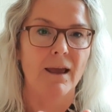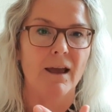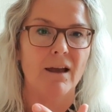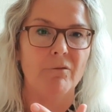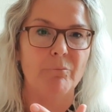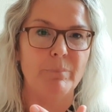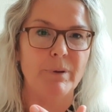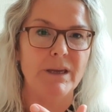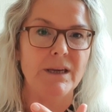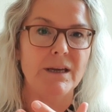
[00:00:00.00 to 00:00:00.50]

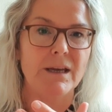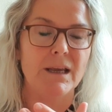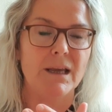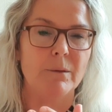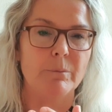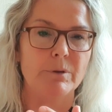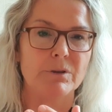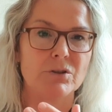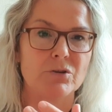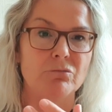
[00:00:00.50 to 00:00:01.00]
I've been
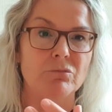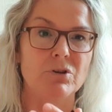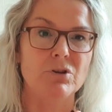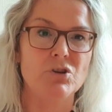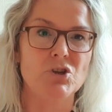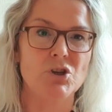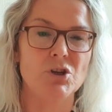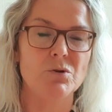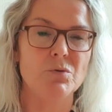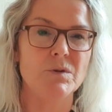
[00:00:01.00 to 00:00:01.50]
able to
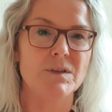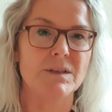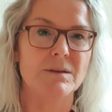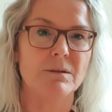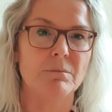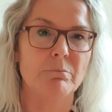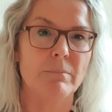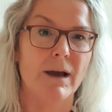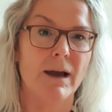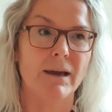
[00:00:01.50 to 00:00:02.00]
reduce
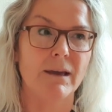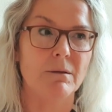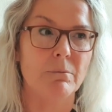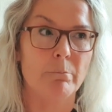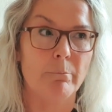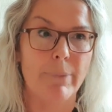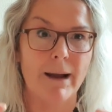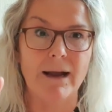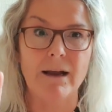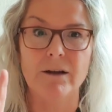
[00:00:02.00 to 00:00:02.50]
my
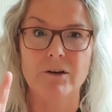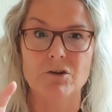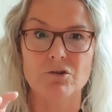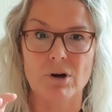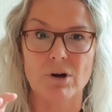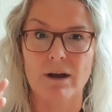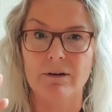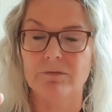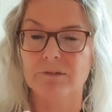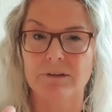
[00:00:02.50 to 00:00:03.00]
bank
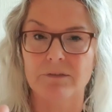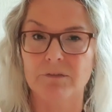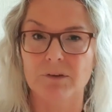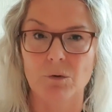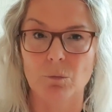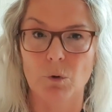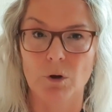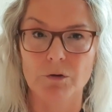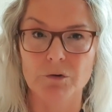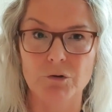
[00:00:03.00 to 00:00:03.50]
draft, if
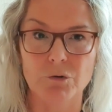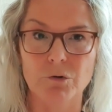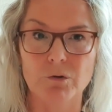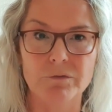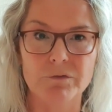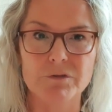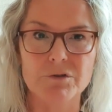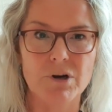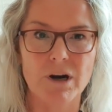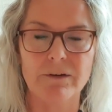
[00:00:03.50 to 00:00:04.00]
you want,
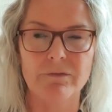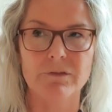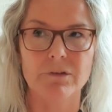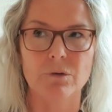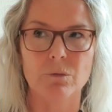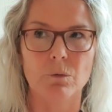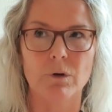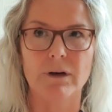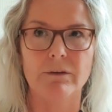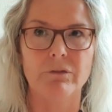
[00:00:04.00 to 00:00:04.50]
overdraft
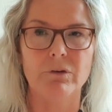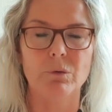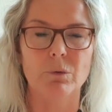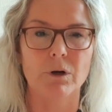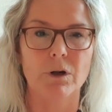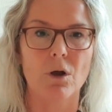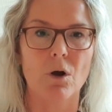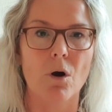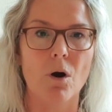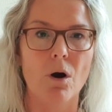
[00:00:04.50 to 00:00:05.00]
or whatever you
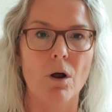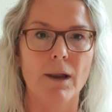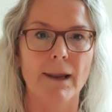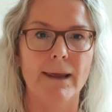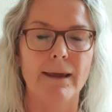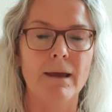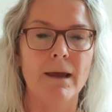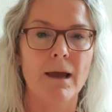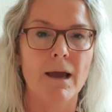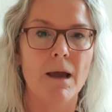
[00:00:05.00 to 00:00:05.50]
want to call
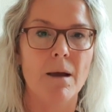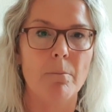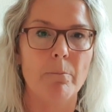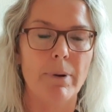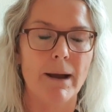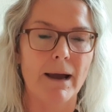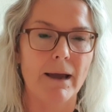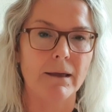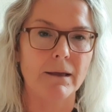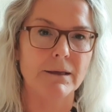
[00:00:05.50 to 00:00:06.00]
it,
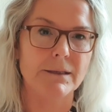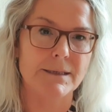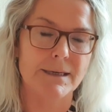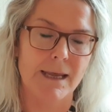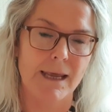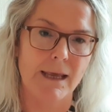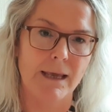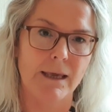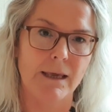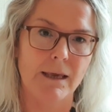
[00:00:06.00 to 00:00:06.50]
by
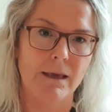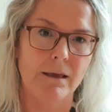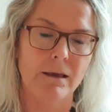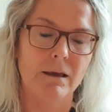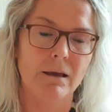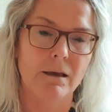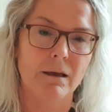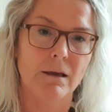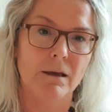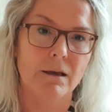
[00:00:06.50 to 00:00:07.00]

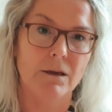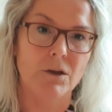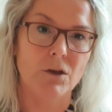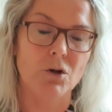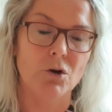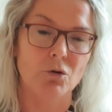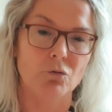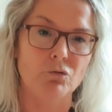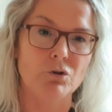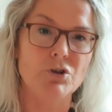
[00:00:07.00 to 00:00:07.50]
taking, you
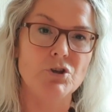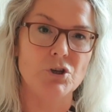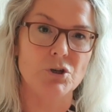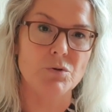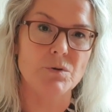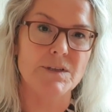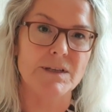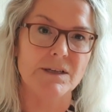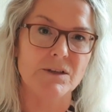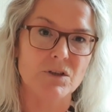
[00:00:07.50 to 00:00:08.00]
know,
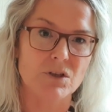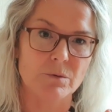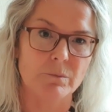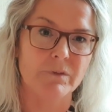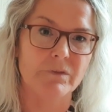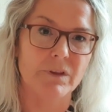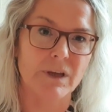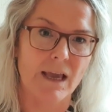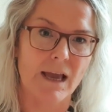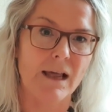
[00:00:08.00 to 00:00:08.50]
reducing some
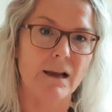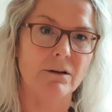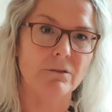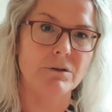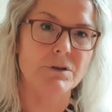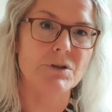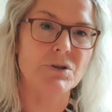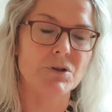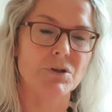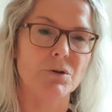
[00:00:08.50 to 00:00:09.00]
of the
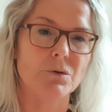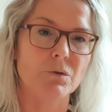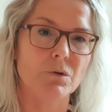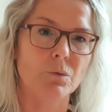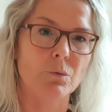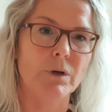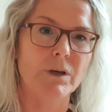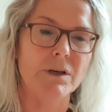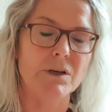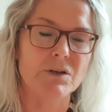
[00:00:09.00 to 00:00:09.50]
calories through the
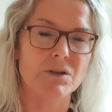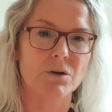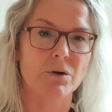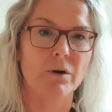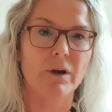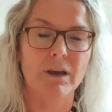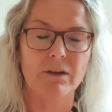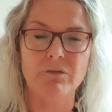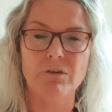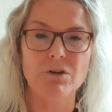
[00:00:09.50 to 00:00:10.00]
week.
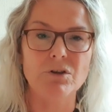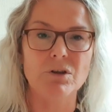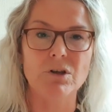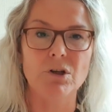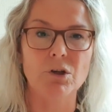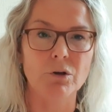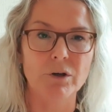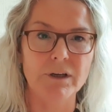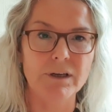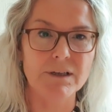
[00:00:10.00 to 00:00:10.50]
So if you
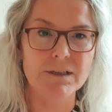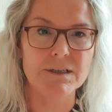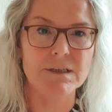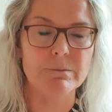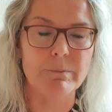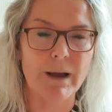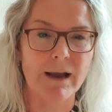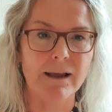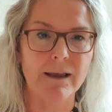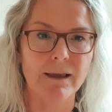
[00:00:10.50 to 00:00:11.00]
look at it as
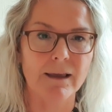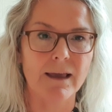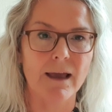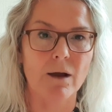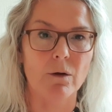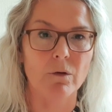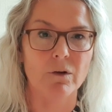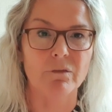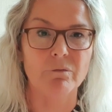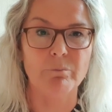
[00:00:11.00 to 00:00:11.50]
a bank
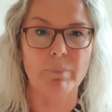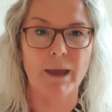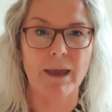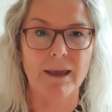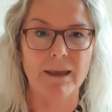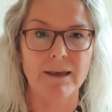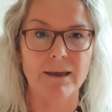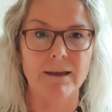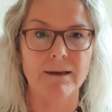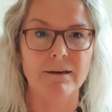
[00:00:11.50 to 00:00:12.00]
account of
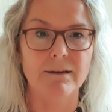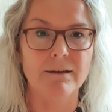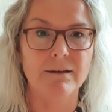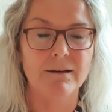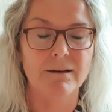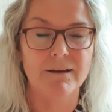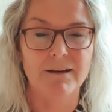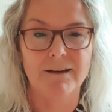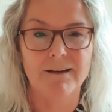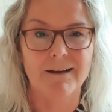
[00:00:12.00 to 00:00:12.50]
paying
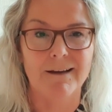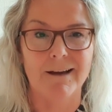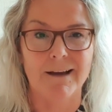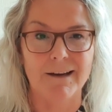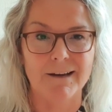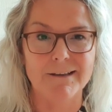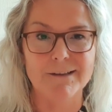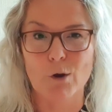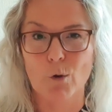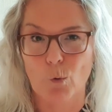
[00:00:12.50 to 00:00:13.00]

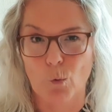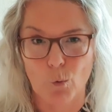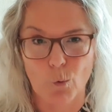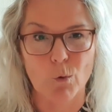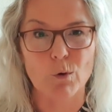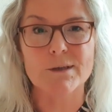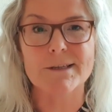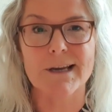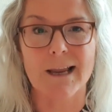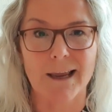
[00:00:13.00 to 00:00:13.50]
and
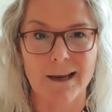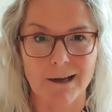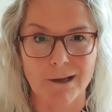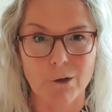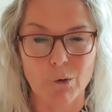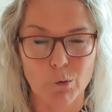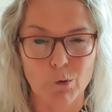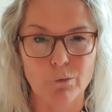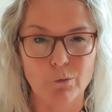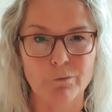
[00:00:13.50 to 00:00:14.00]
go
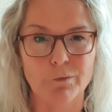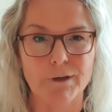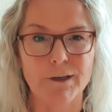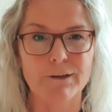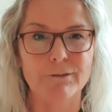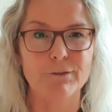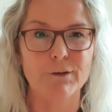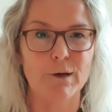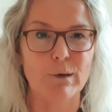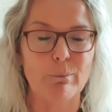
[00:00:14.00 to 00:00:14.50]
slightly over,
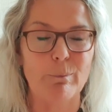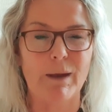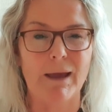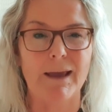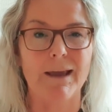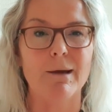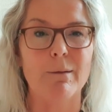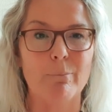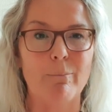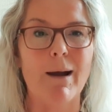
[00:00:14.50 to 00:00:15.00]
you've got to
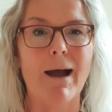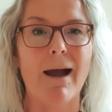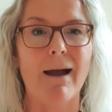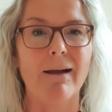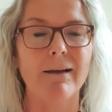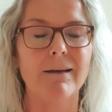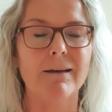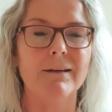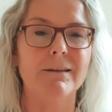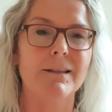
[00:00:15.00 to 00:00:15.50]
pay it
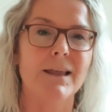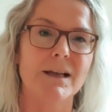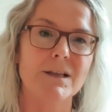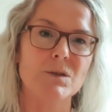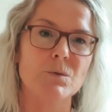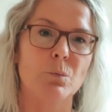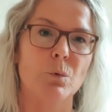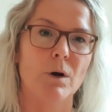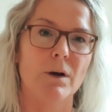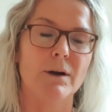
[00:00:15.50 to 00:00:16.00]
back.
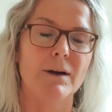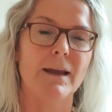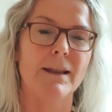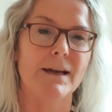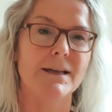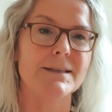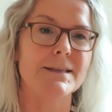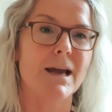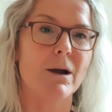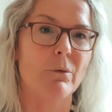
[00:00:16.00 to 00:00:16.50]
That's
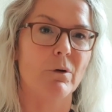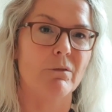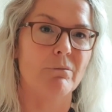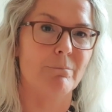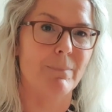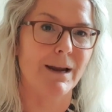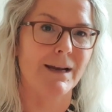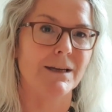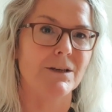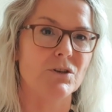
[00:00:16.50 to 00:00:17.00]
how I've
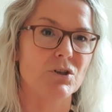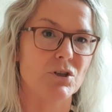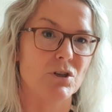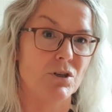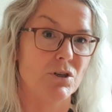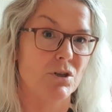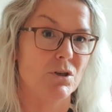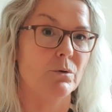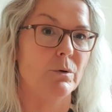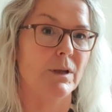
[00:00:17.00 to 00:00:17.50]
managed
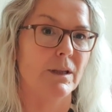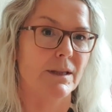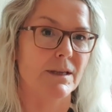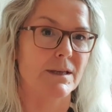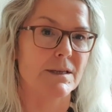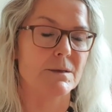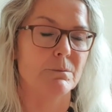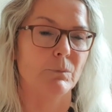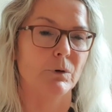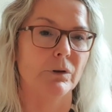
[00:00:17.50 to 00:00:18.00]
to do it
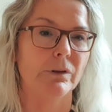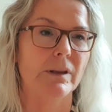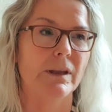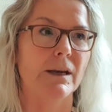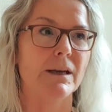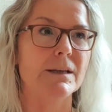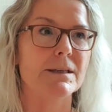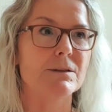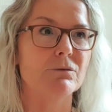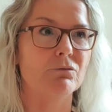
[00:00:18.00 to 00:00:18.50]
this month.
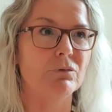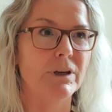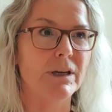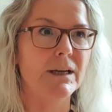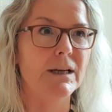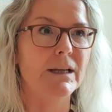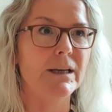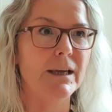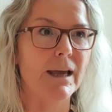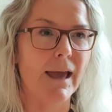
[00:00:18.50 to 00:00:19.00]
And it's
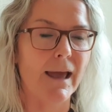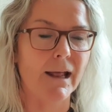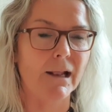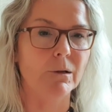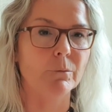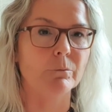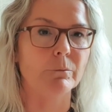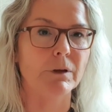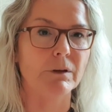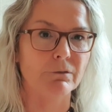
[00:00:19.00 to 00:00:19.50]
really
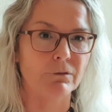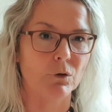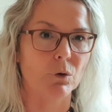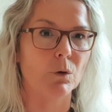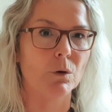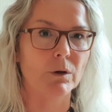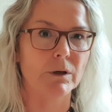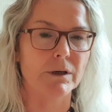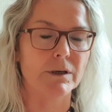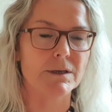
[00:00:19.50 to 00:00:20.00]
helped me
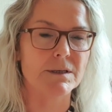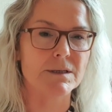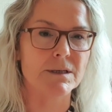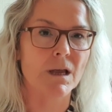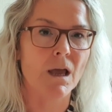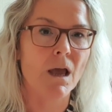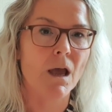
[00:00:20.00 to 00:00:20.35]
focus.